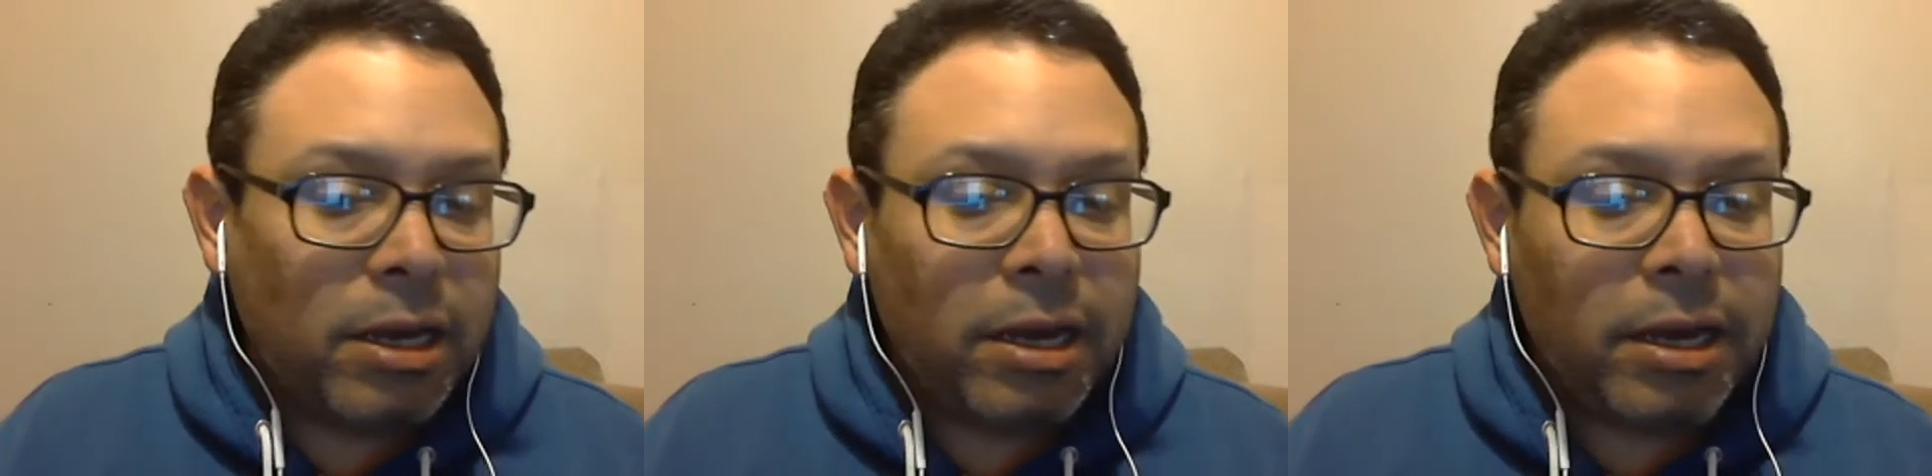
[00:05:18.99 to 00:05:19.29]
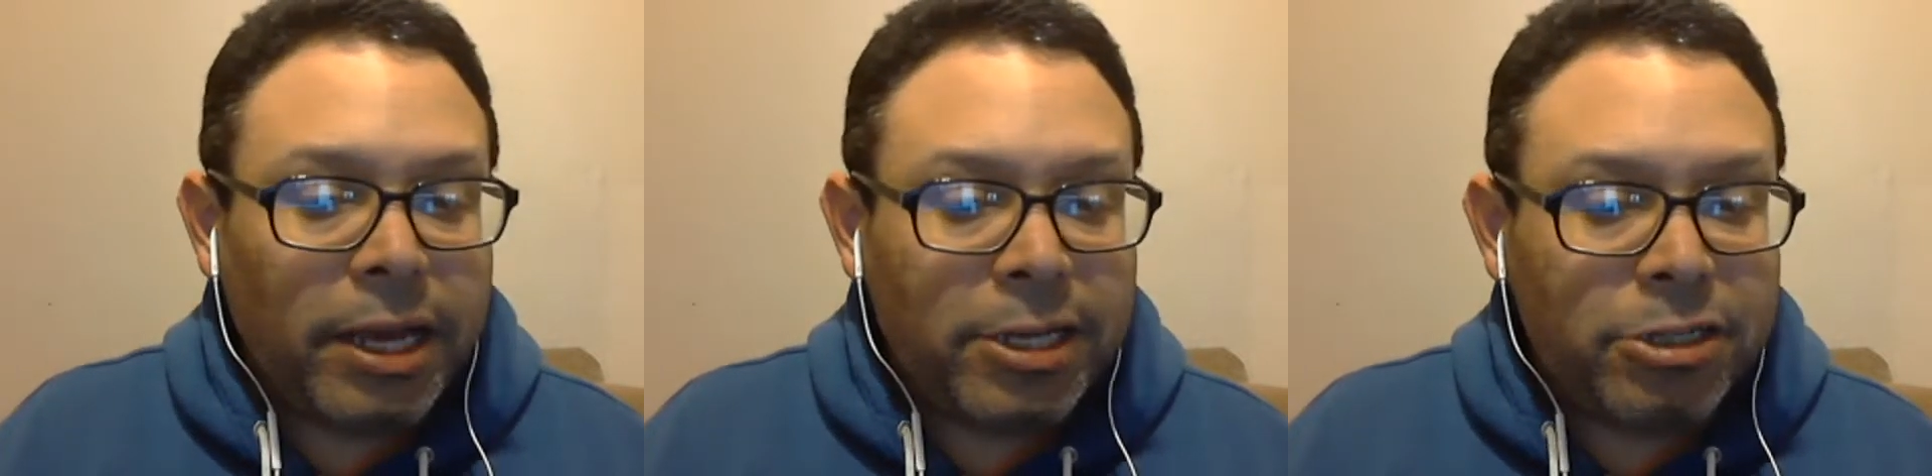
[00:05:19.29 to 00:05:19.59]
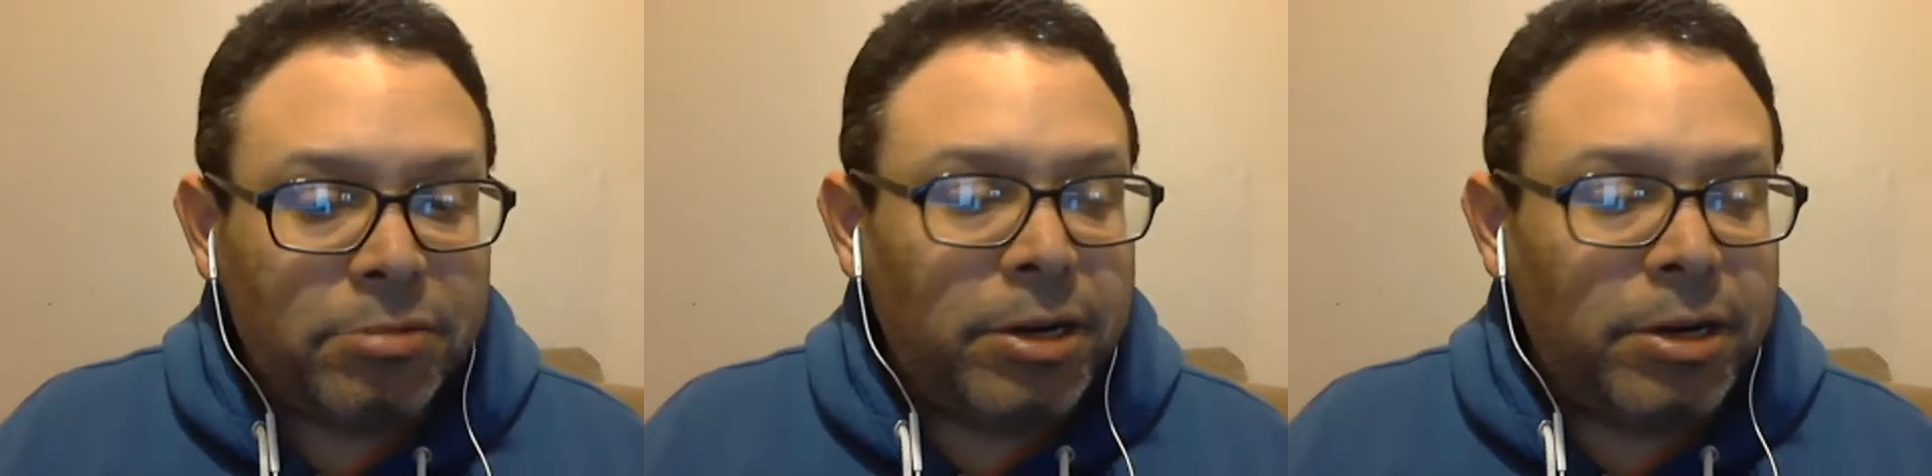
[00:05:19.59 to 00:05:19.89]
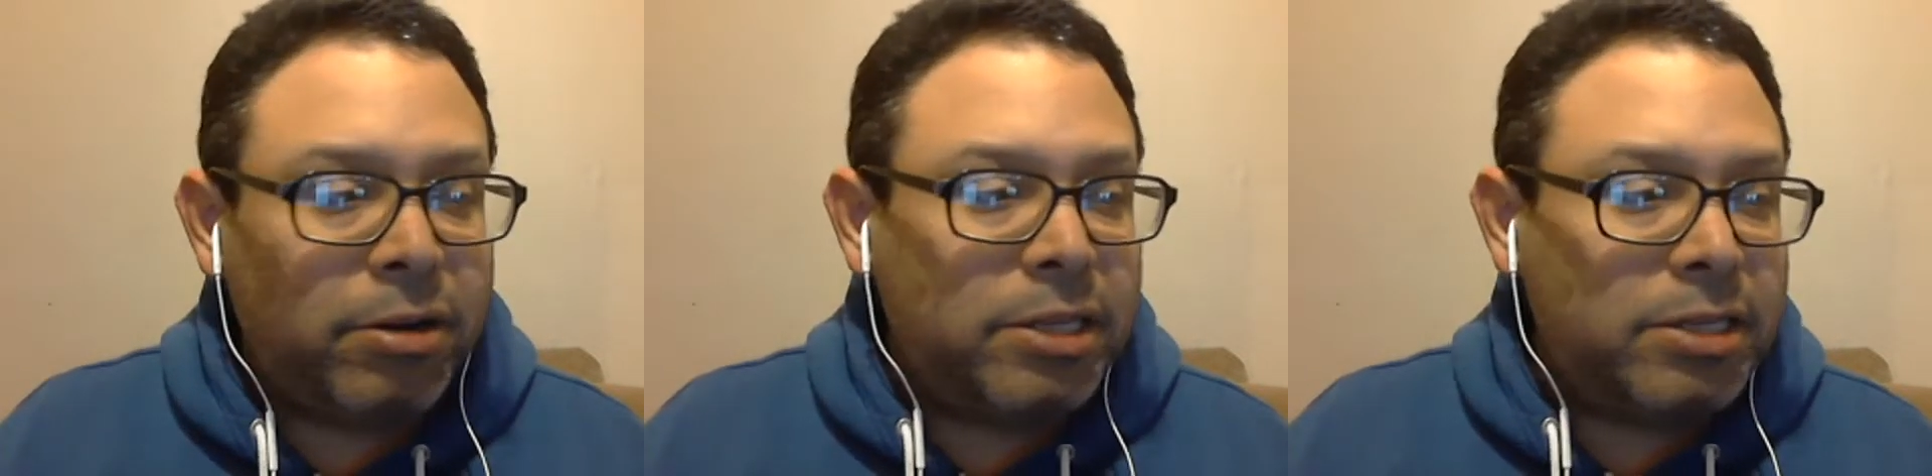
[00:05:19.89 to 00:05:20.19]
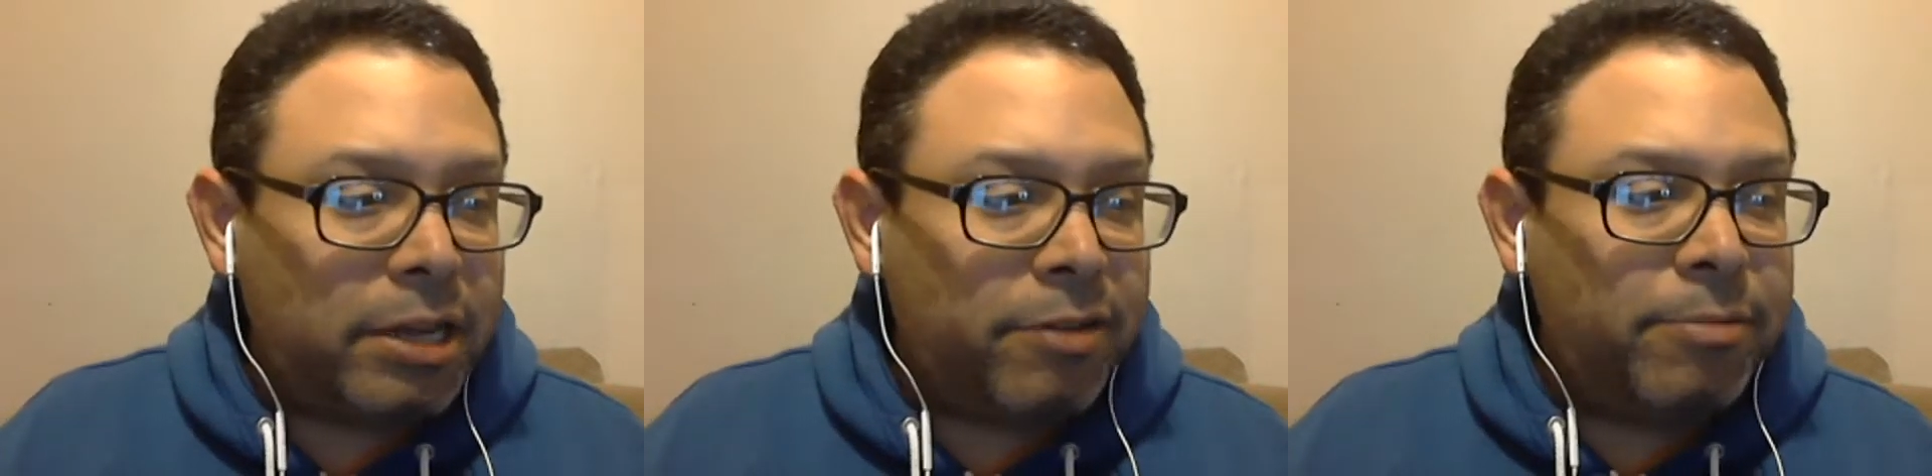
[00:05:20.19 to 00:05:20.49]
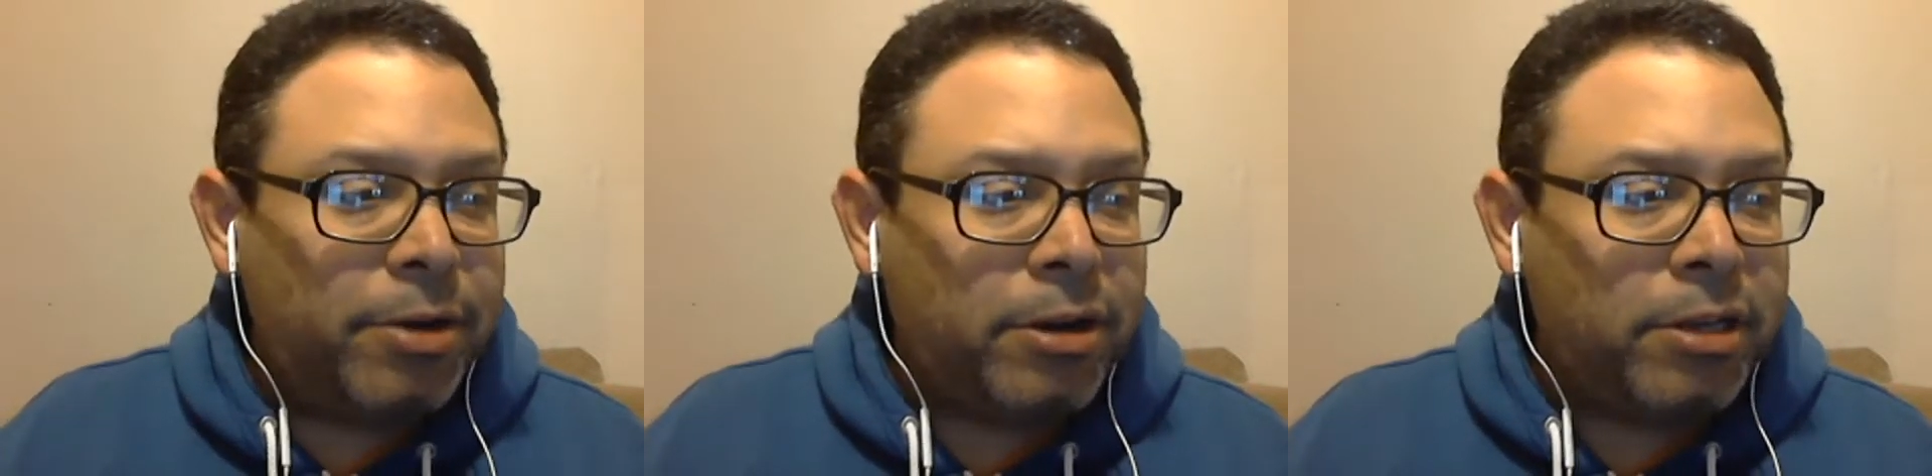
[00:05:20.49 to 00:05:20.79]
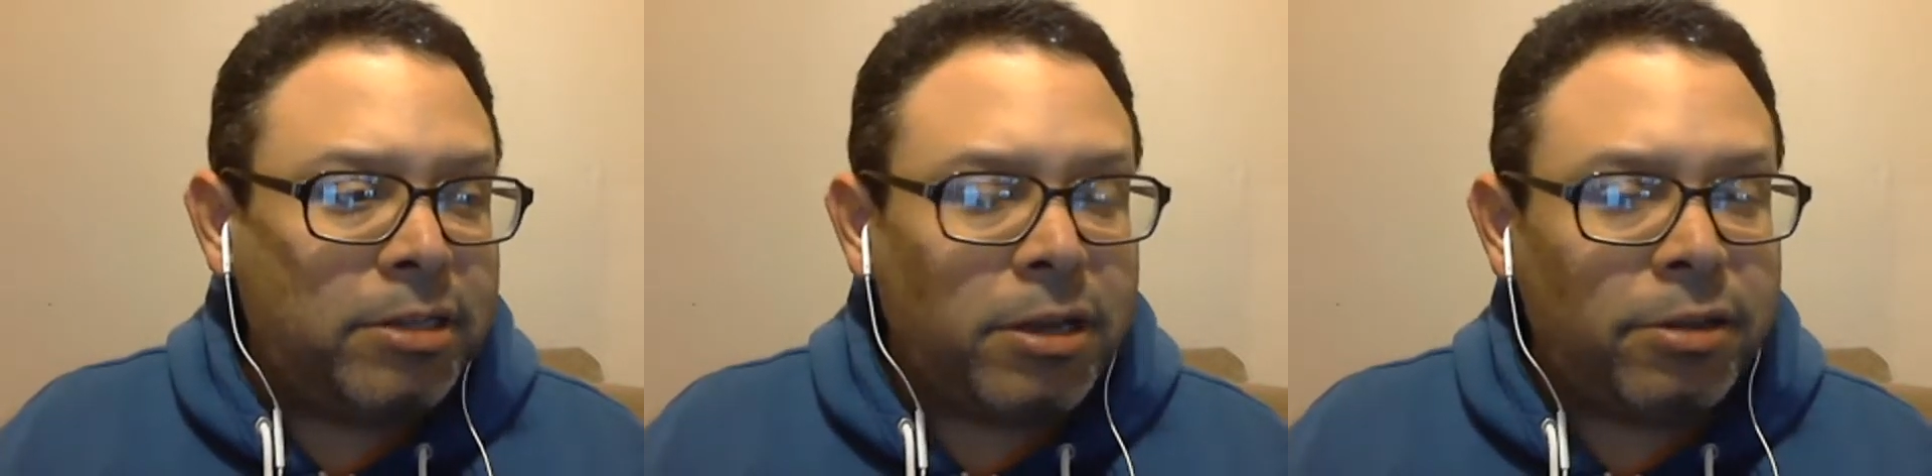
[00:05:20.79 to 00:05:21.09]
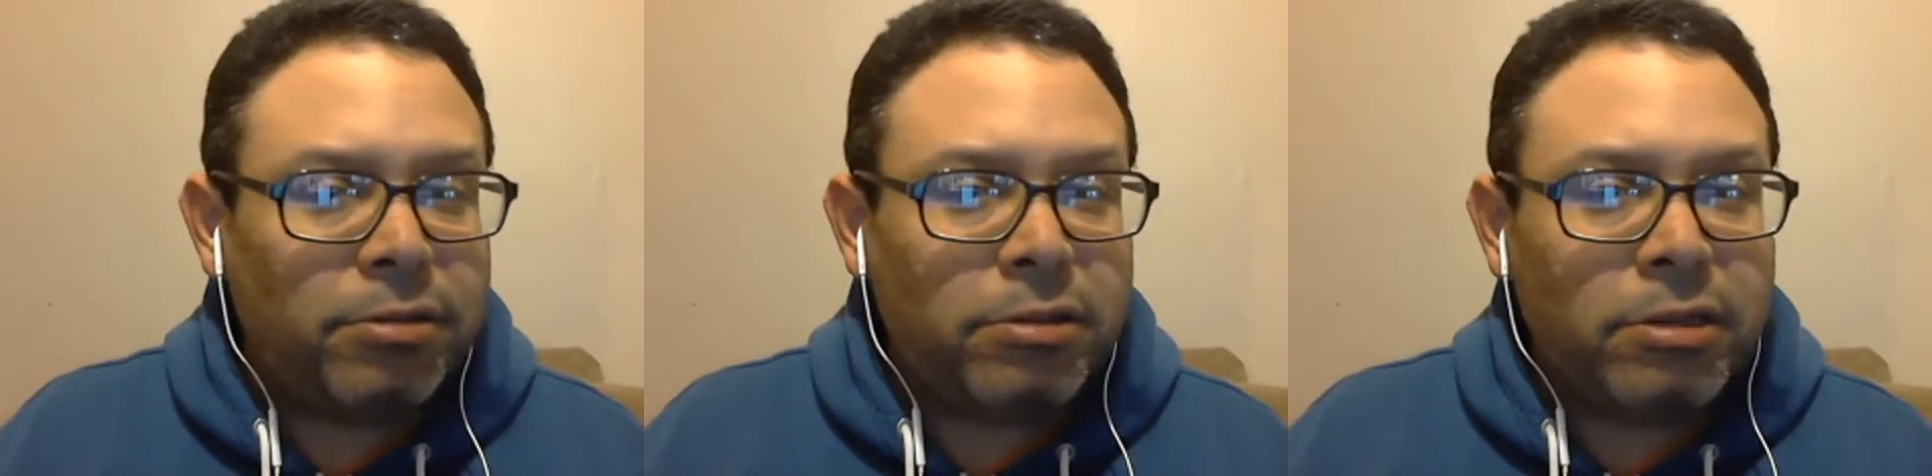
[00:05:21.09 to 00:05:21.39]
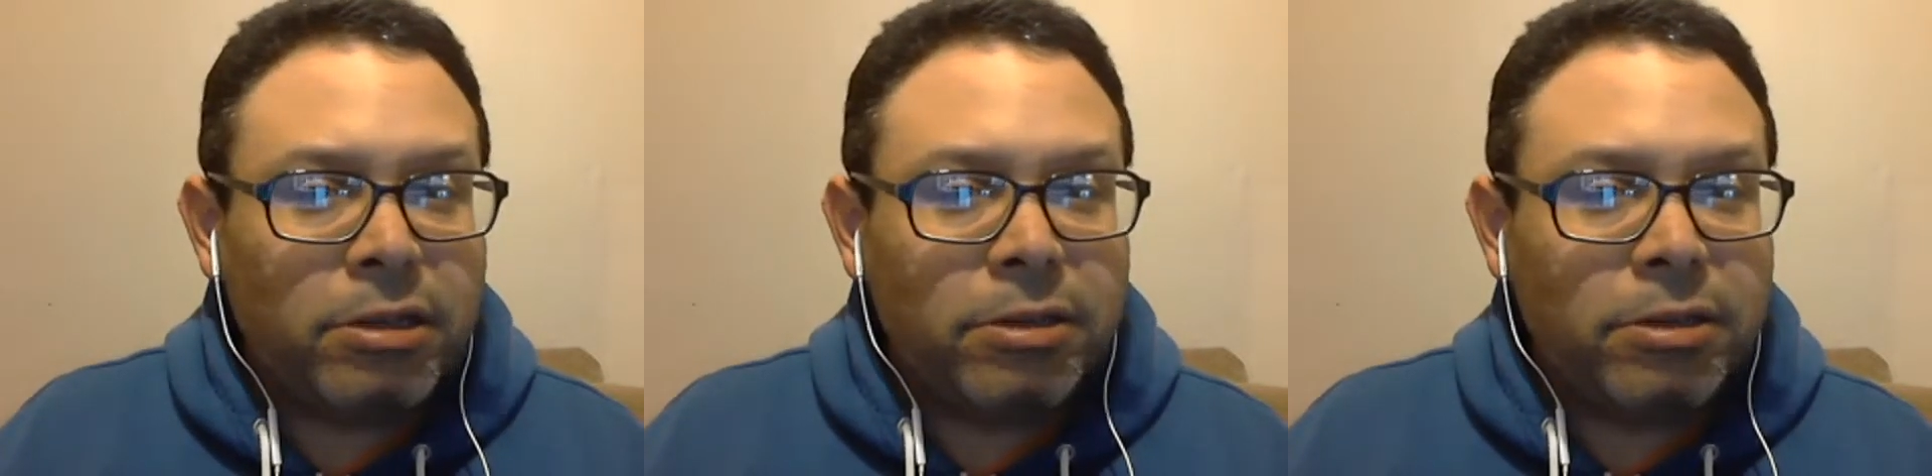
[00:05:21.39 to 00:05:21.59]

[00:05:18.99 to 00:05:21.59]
Asian Americans, Native Americans, and others.